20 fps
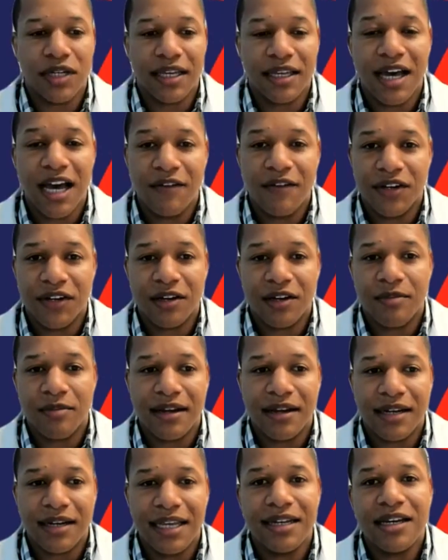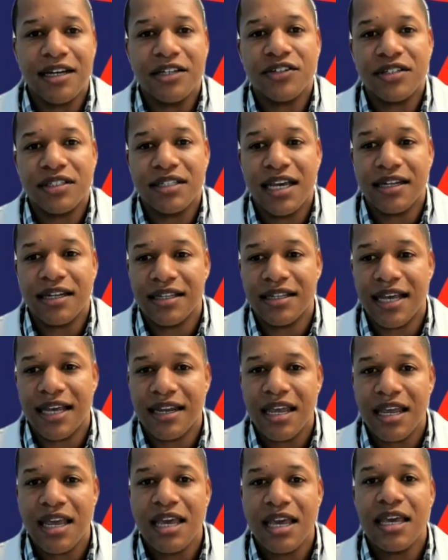and confident about it and understanding
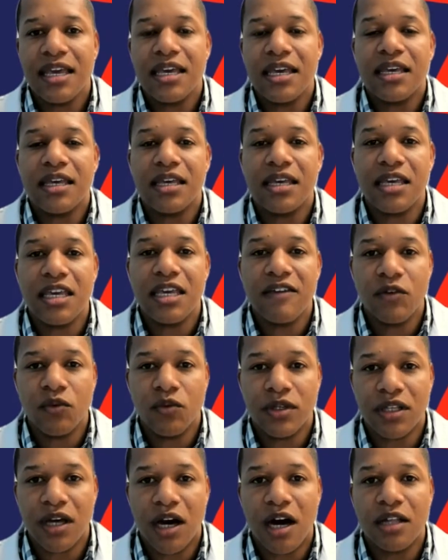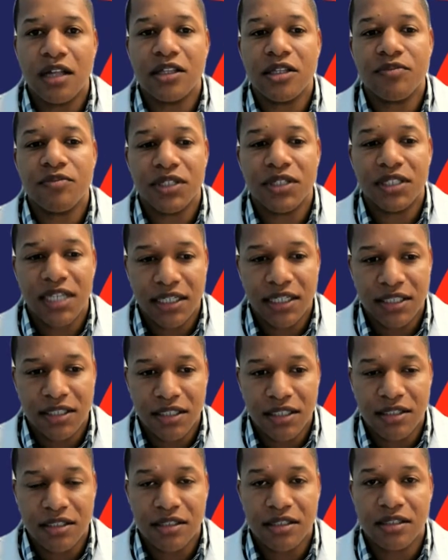that even with all of the
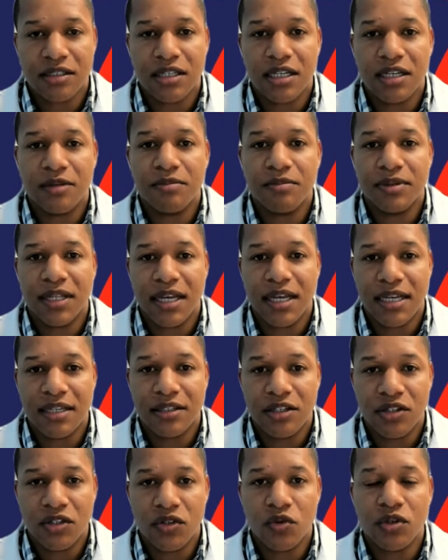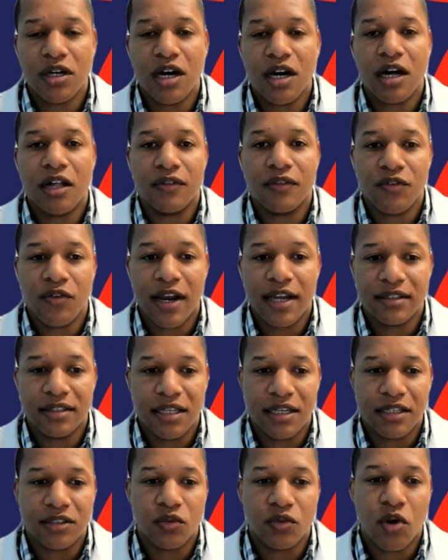protections in place, doing all of the right
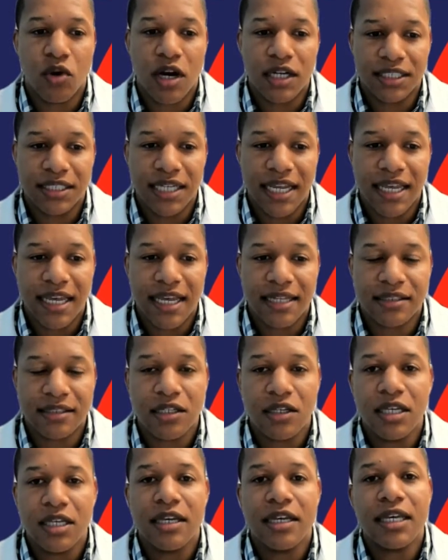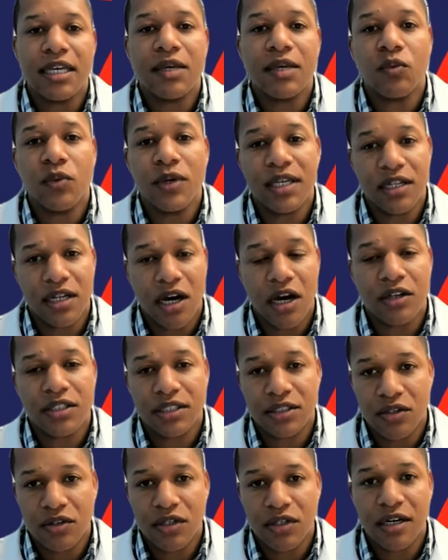things and washing hands, we can all
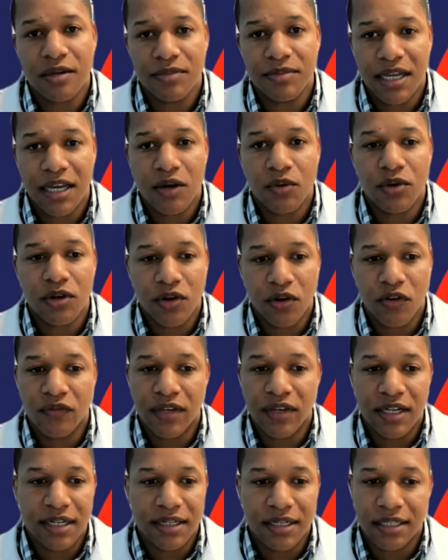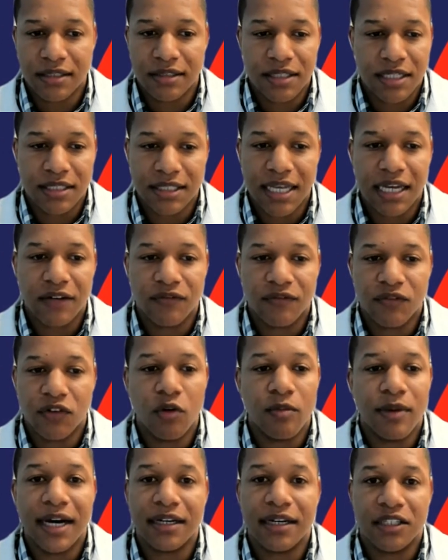still come down with COVID. And it's kind of
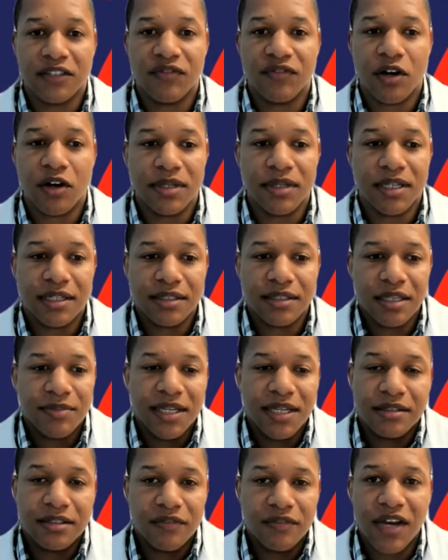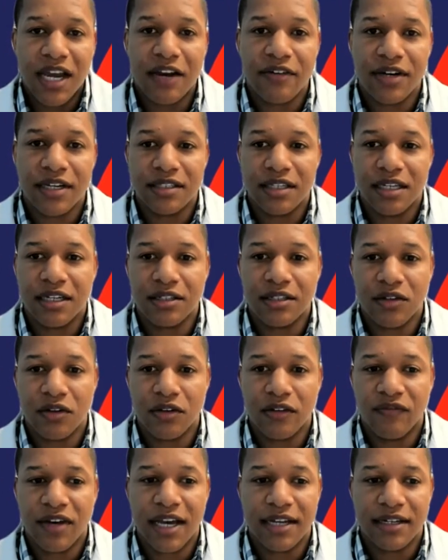nobody's fault because, it's a virus and it's going
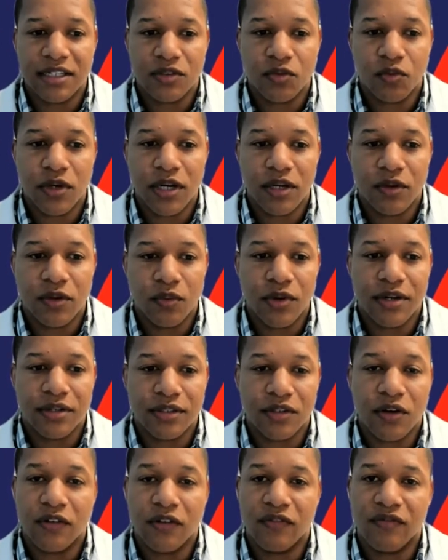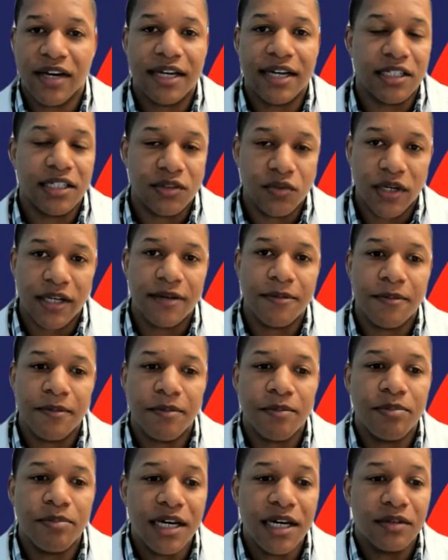to find its way where it's going to find its way.
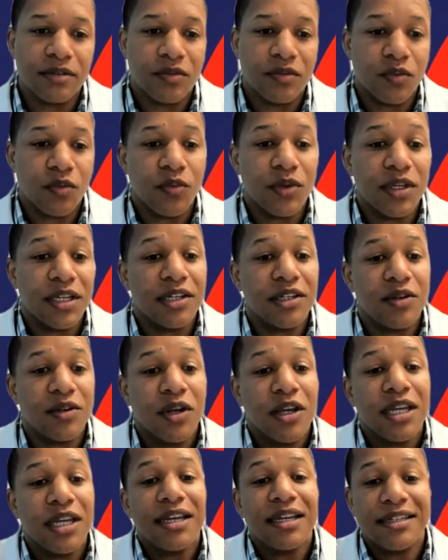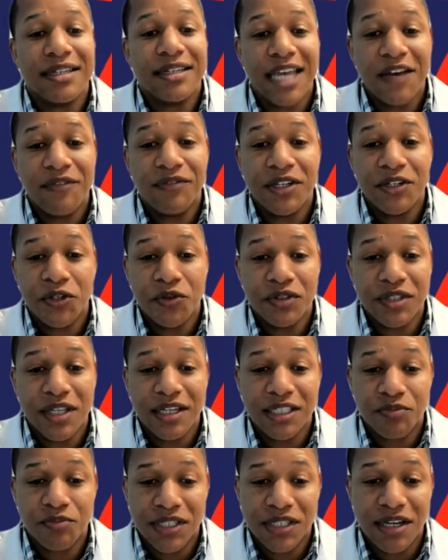But we can definitely do
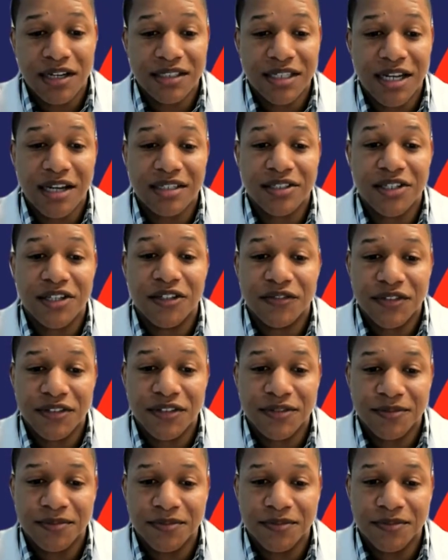things to protect ourselves.